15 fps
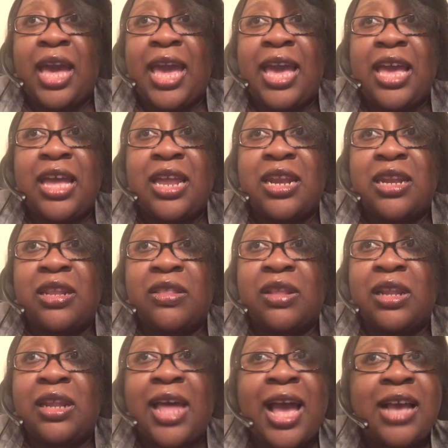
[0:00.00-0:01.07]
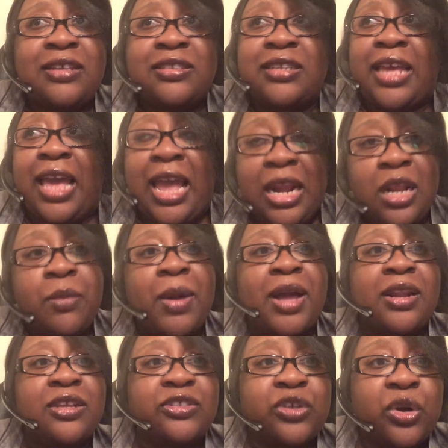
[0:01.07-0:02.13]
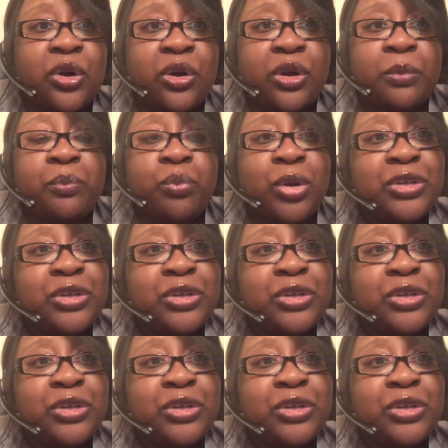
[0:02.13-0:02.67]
And the last anybody's heard,